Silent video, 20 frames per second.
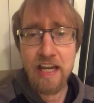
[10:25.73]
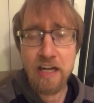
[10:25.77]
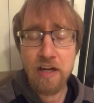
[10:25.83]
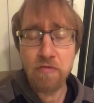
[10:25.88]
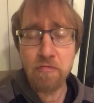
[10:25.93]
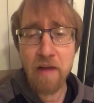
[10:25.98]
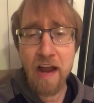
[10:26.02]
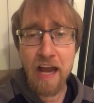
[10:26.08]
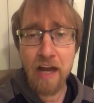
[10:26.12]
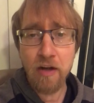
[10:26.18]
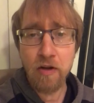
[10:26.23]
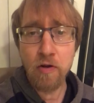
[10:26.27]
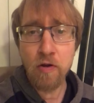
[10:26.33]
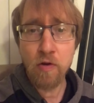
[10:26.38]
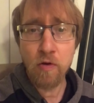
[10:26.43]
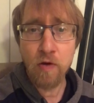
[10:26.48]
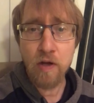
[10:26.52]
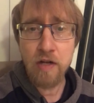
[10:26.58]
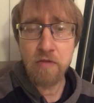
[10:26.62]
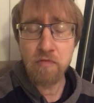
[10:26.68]
a
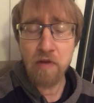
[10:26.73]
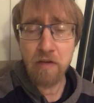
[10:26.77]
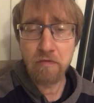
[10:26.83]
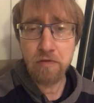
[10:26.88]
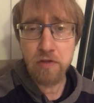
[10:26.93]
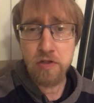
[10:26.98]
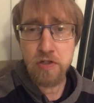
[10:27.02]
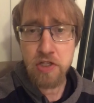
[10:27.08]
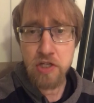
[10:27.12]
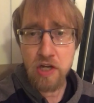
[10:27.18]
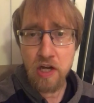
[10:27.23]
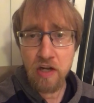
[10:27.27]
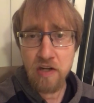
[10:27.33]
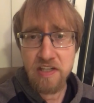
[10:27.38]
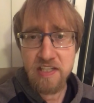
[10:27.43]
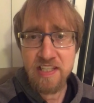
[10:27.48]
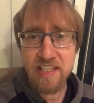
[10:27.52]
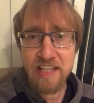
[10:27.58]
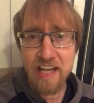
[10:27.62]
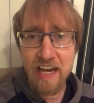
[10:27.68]
radical and revolutionary
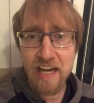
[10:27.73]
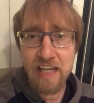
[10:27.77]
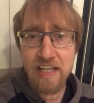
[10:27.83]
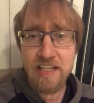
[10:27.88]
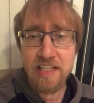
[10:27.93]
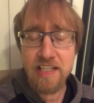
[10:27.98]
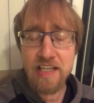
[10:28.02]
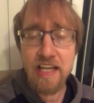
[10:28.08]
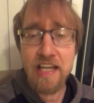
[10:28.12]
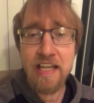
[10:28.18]
stance